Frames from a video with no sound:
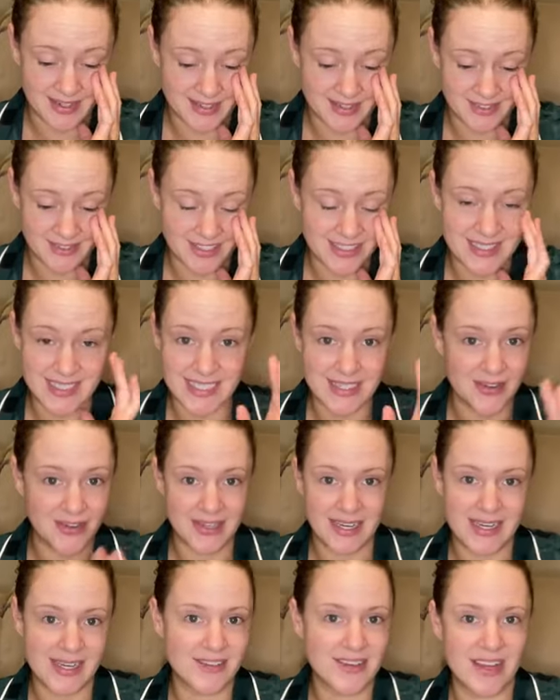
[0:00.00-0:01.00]
she did not
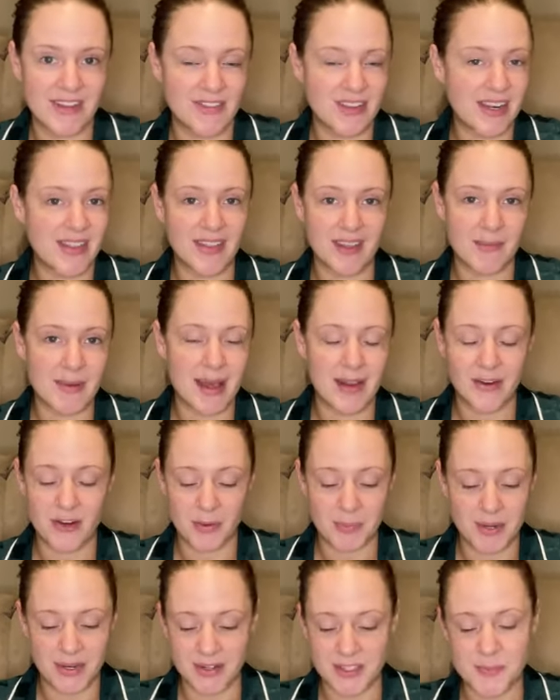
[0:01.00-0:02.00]
need to change anything about her
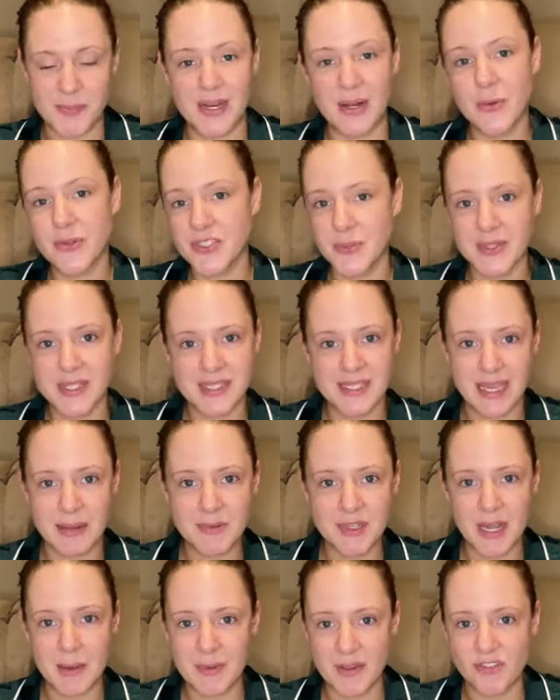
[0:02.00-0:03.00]
appearance. But also at the
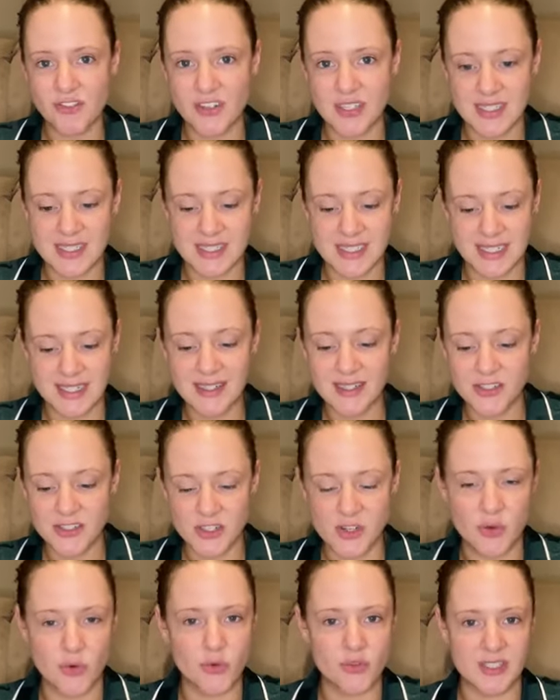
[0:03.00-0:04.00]
same time, if she didn't
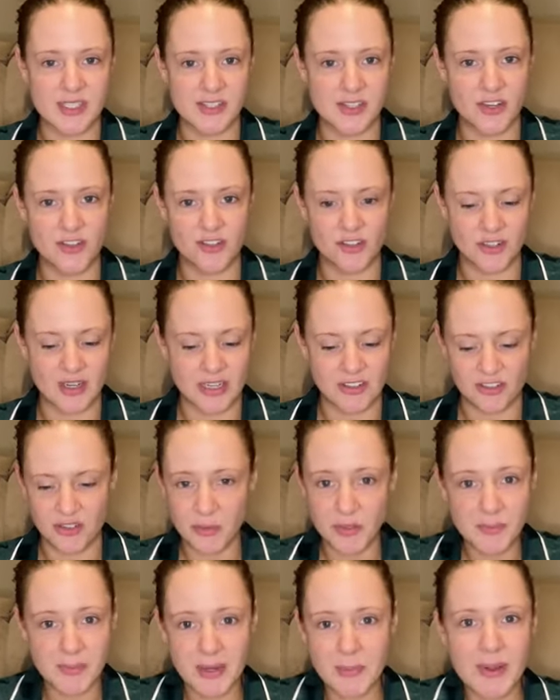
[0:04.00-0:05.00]
do all this surgery, she
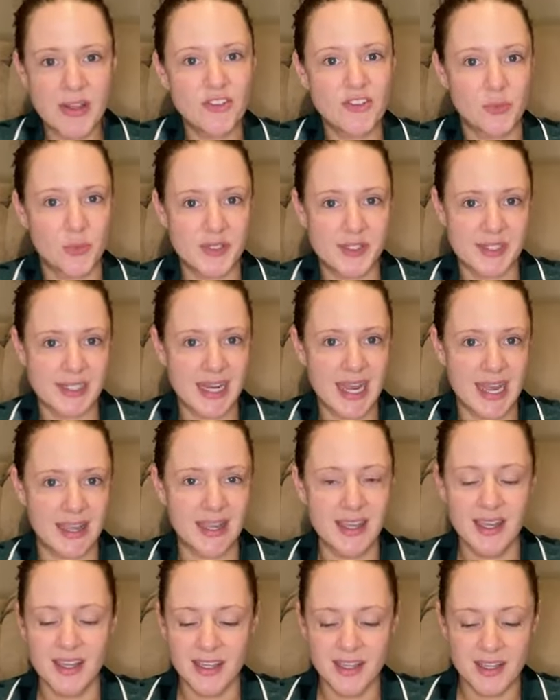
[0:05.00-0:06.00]
wouldn't be where she was
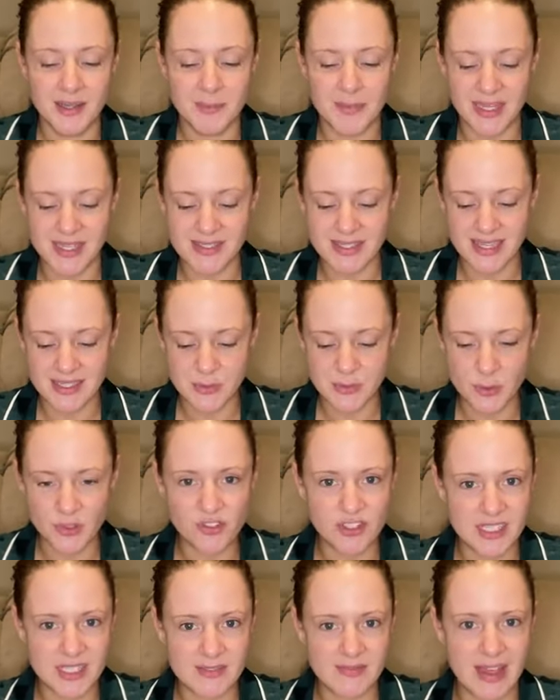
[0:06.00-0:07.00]
today, because that's what
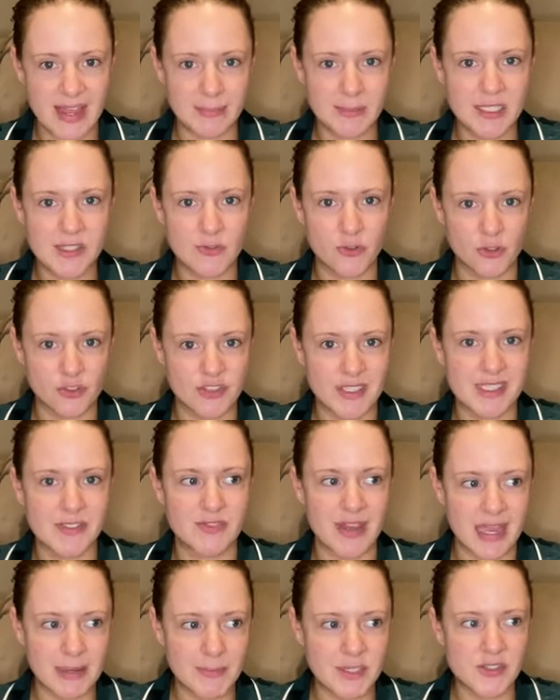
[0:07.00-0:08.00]
she's famous for. She's
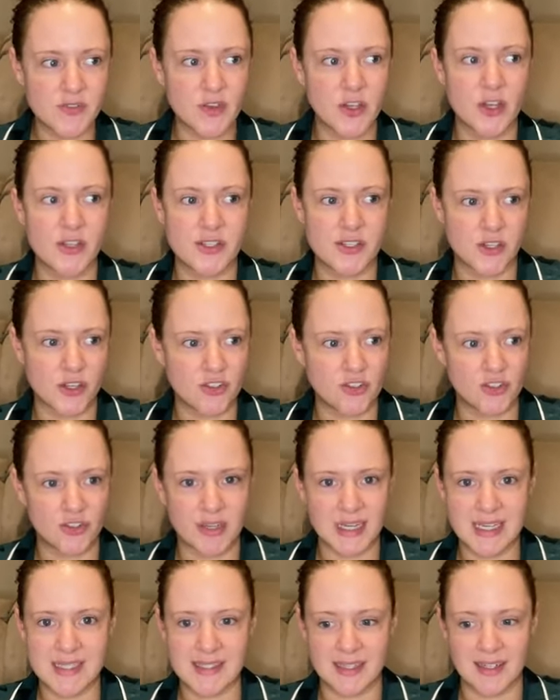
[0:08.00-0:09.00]
famous for her
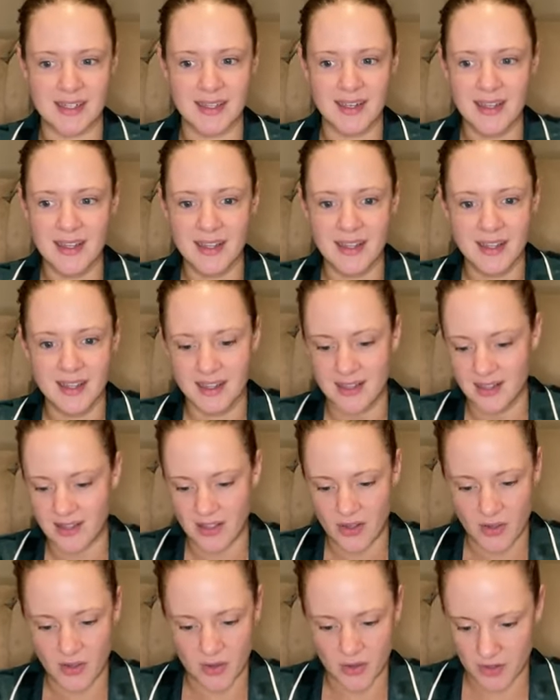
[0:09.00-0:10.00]
surgeries and
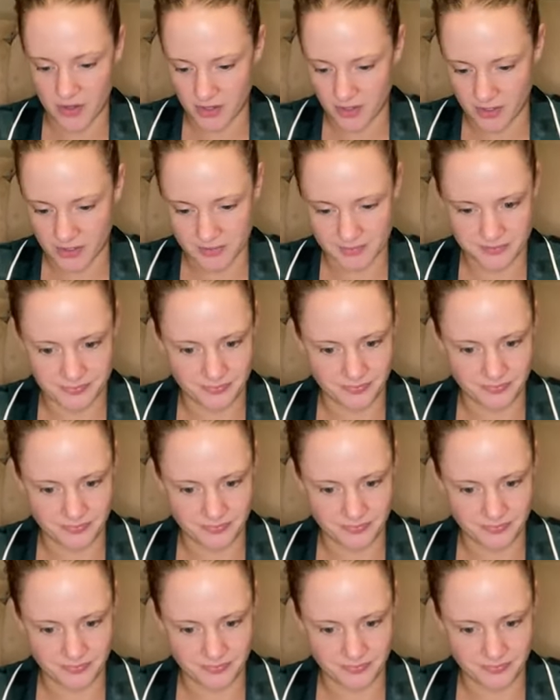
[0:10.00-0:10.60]
her